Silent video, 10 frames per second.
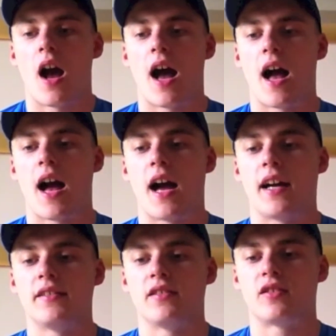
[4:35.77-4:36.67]

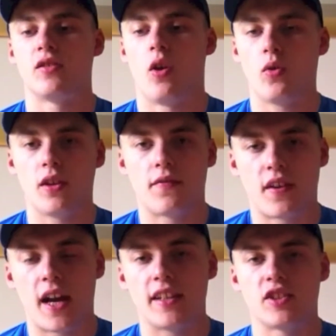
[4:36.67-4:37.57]
and not only
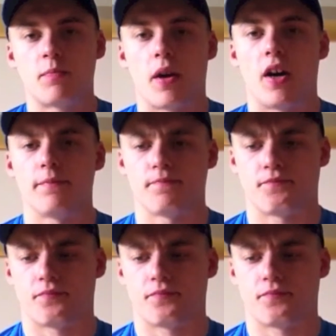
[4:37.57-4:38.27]
friends but